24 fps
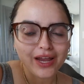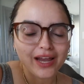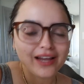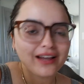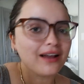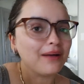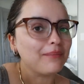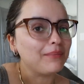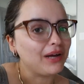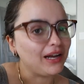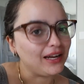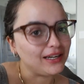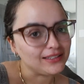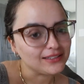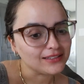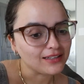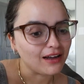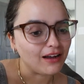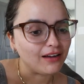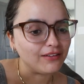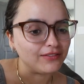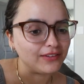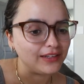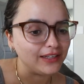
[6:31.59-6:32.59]
Got my iced
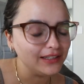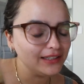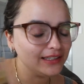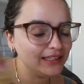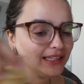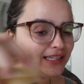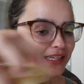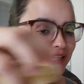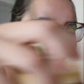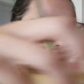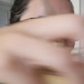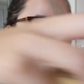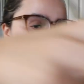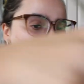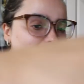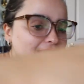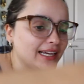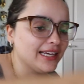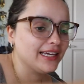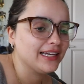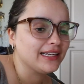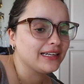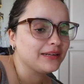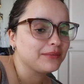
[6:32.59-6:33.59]
coffee
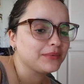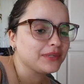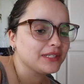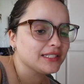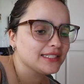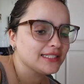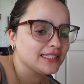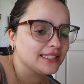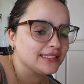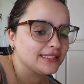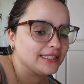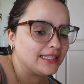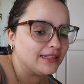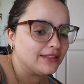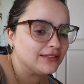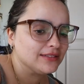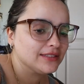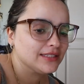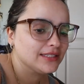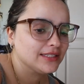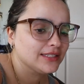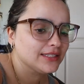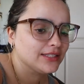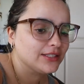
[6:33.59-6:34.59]
and I'm gonna sit down
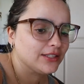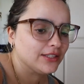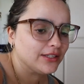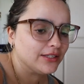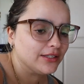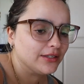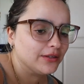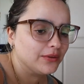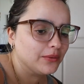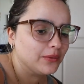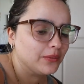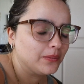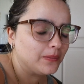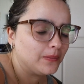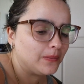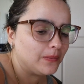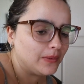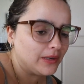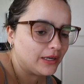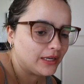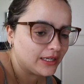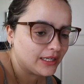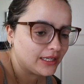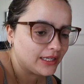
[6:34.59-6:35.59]
to start
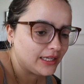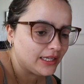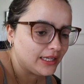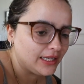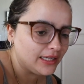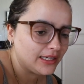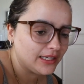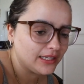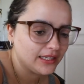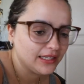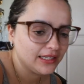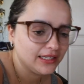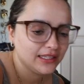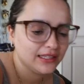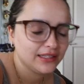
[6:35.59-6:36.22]
working.